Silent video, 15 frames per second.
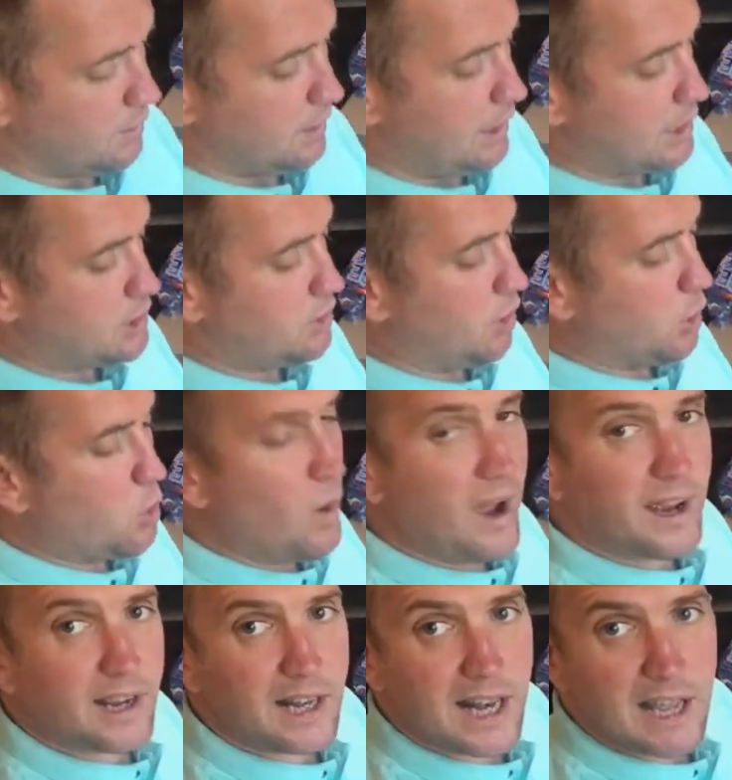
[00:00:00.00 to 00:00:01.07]
It's not
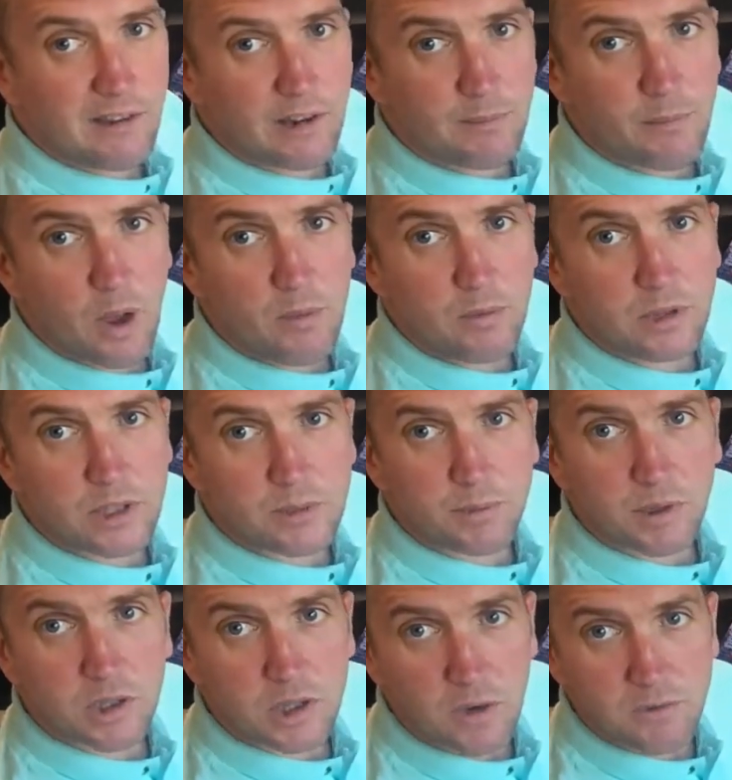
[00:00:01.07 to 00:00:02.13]
quite clear at the moment
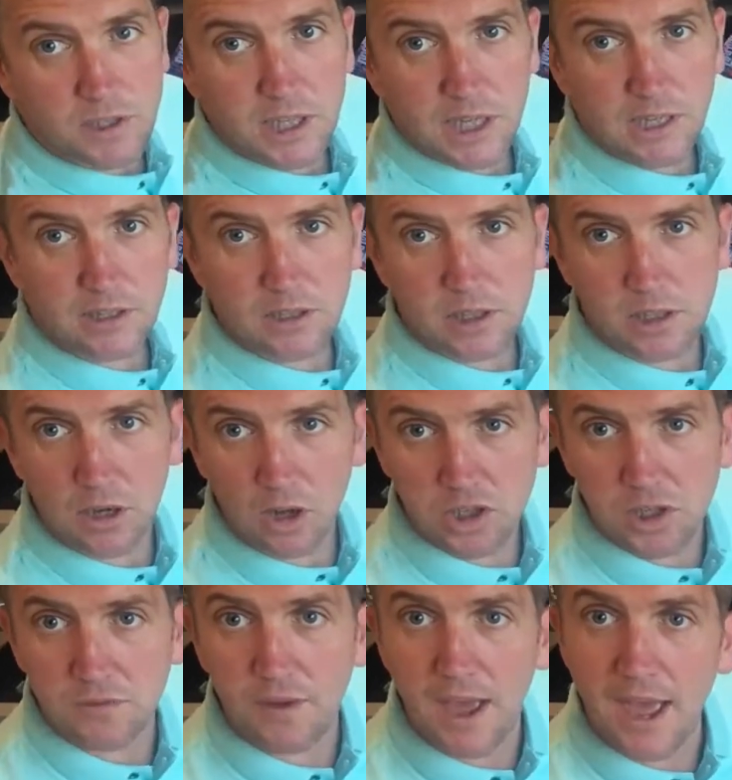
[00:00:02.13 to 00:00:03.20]
because obviously there's a
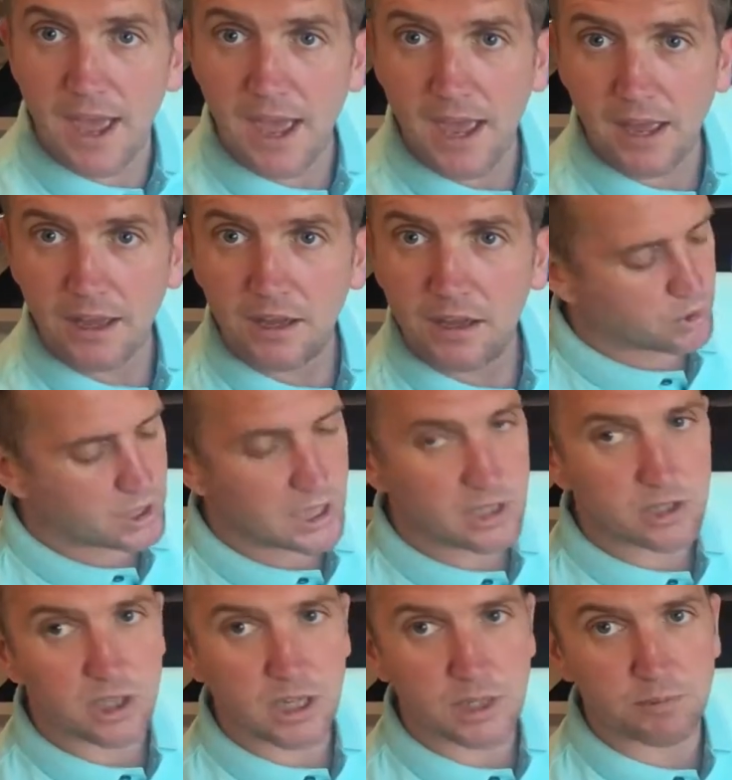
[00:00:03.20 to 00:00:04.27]
lot of air put
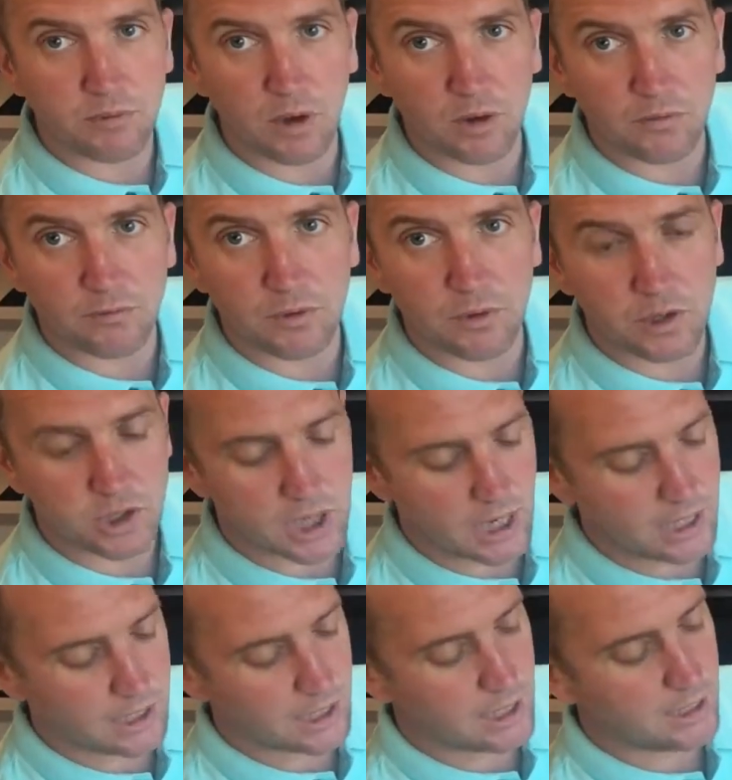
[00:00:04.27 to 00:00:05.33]
into this product through the
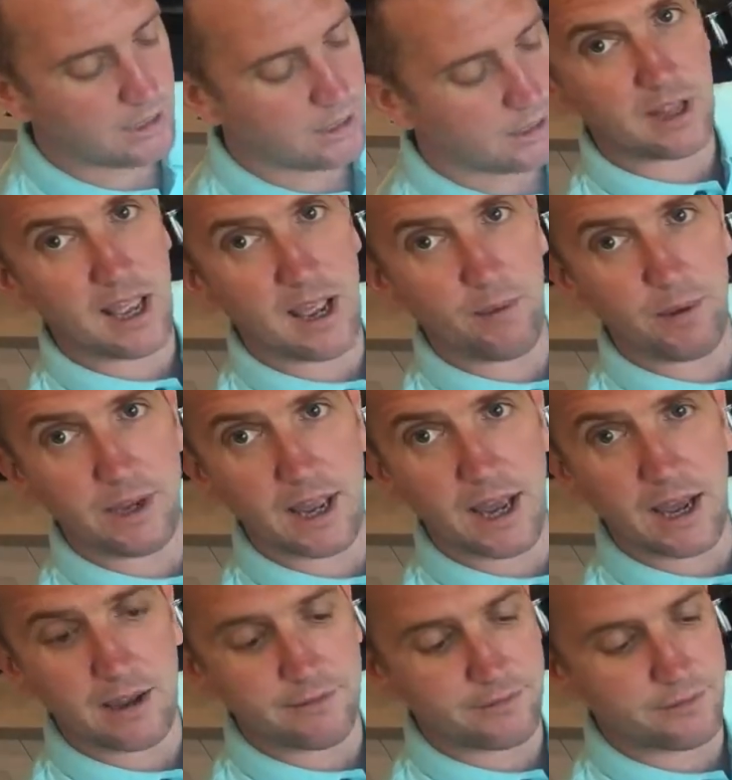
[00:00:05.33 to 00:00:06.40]
shaking. There we
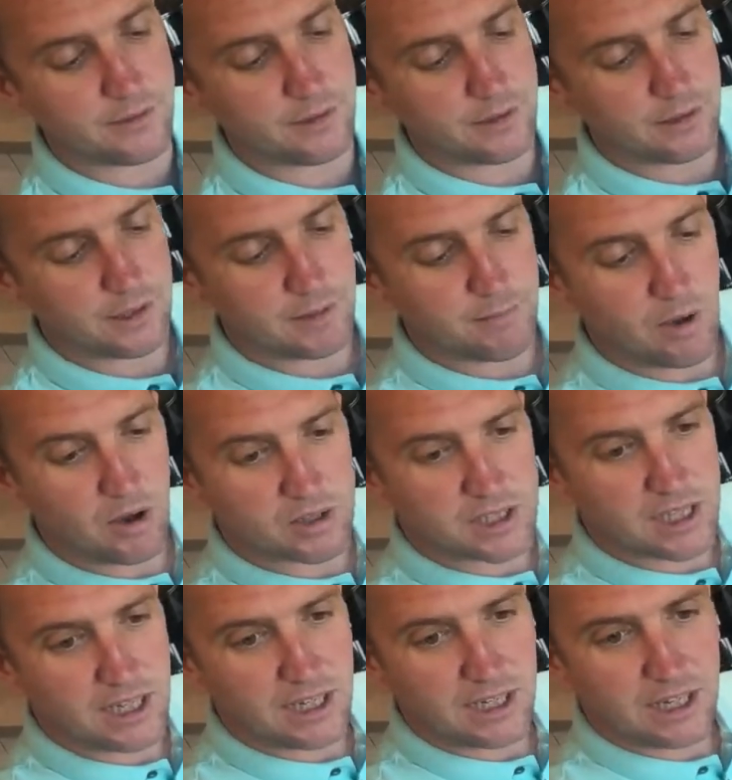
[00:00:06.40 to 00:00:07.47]
have the
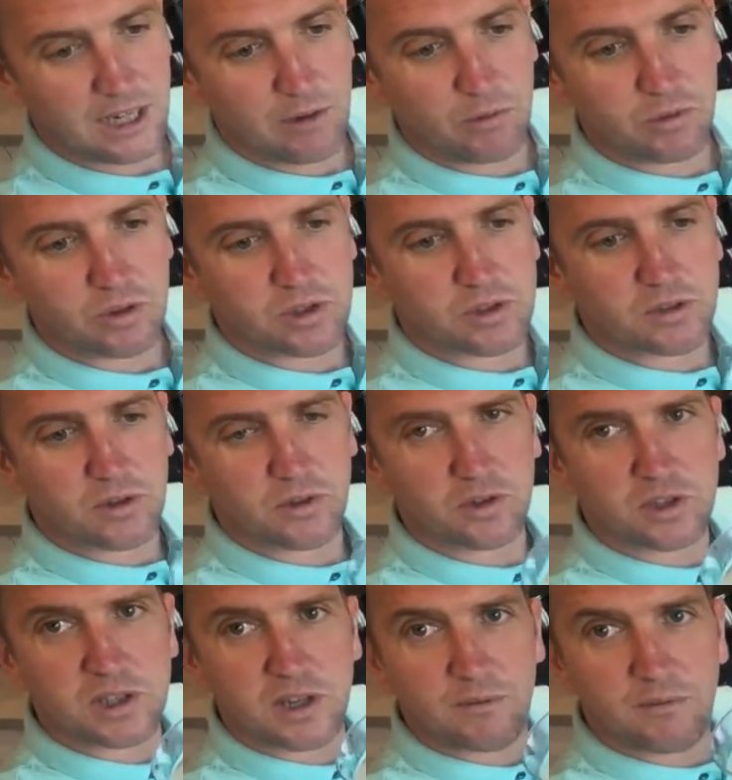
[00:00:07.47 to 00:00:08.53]
martini. It just
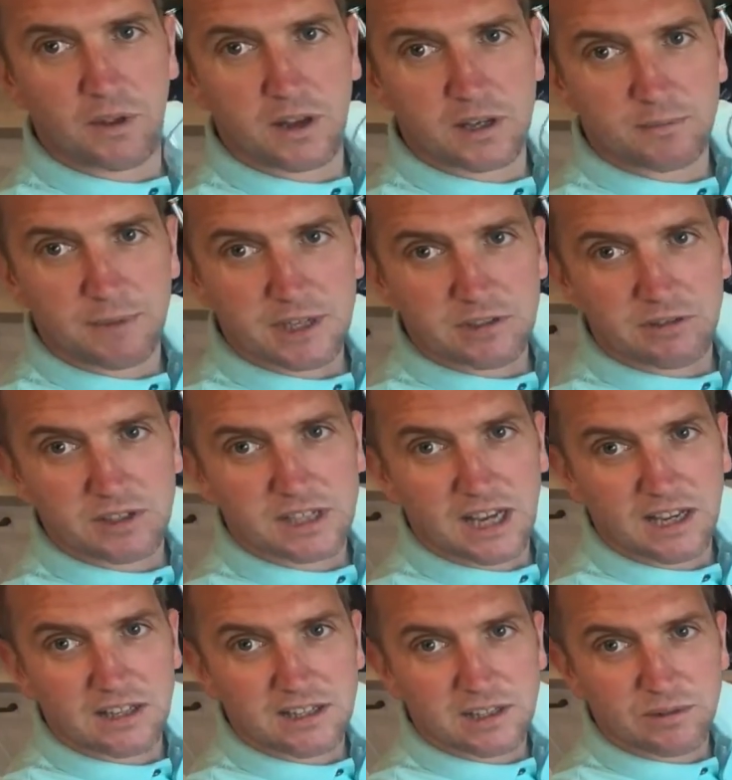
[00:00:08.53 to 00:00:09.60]
as a matter of
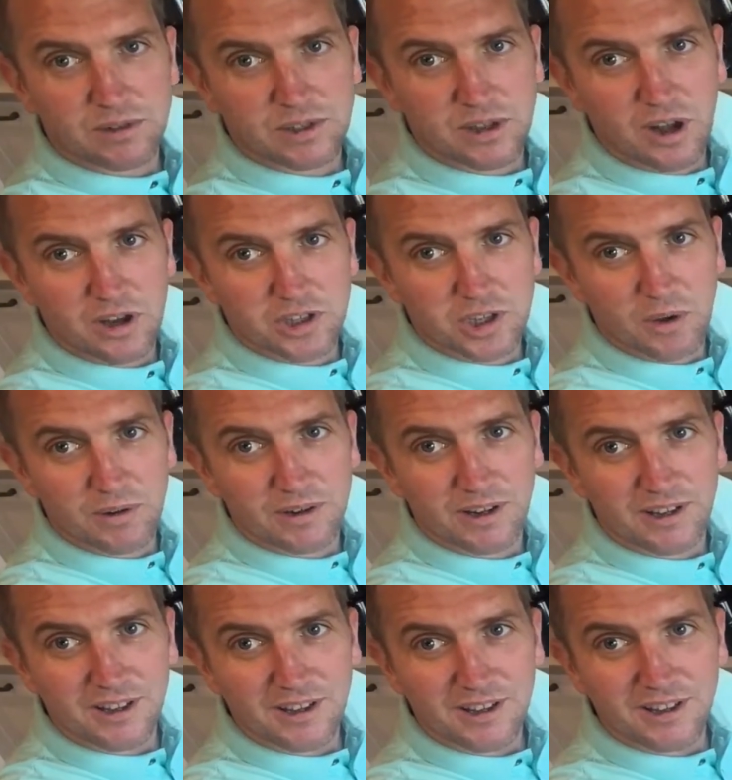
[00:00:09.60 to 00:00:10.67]
seconds it will start showing.
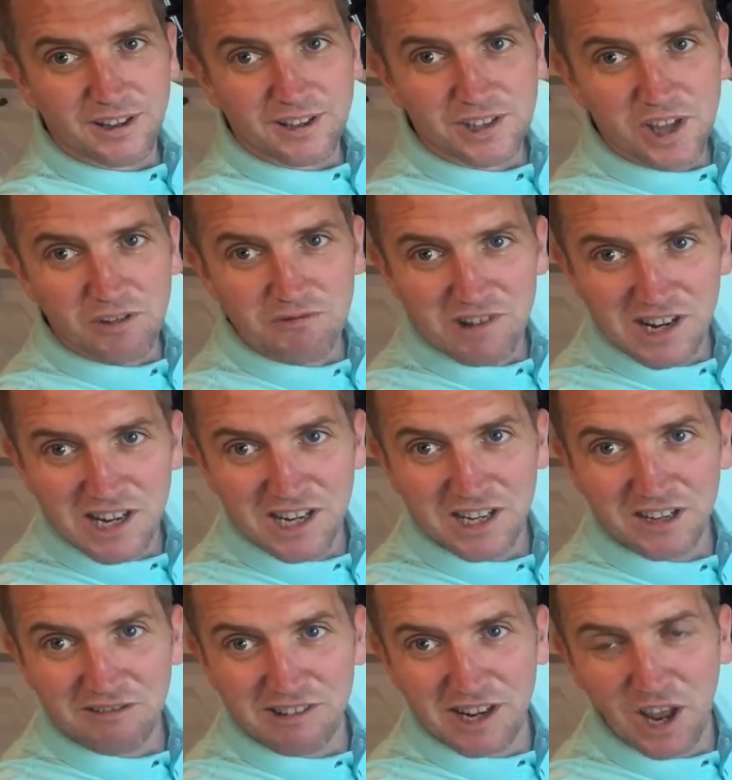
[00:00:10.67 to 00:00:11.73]
So really
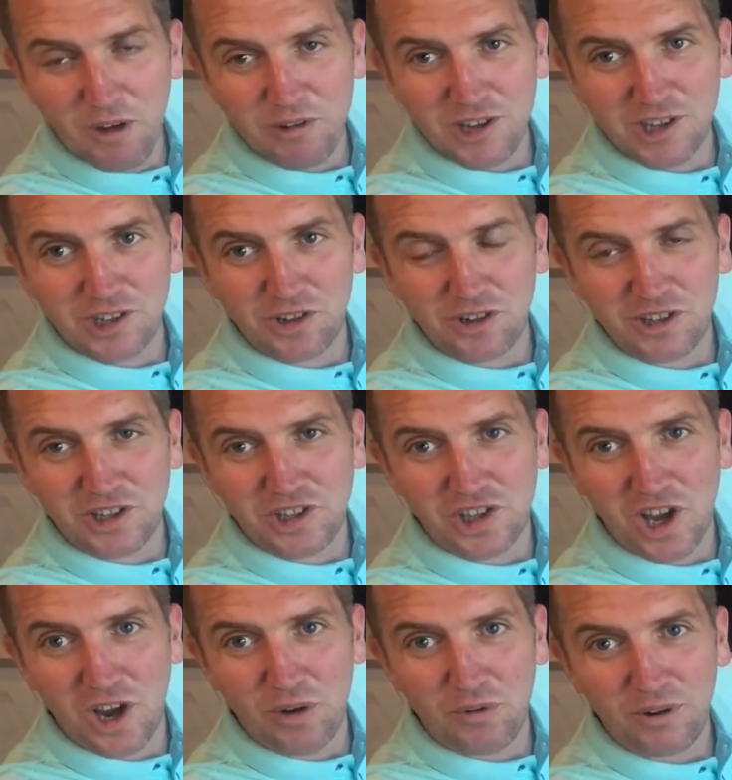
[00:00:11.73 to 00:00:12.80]
hope you're enjoying the
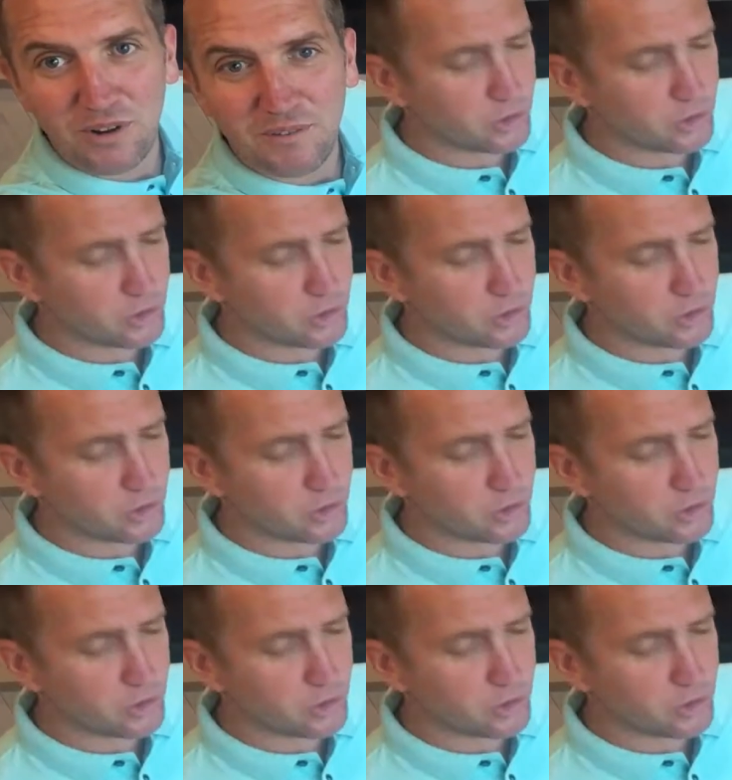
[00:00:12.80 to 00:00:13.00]
show.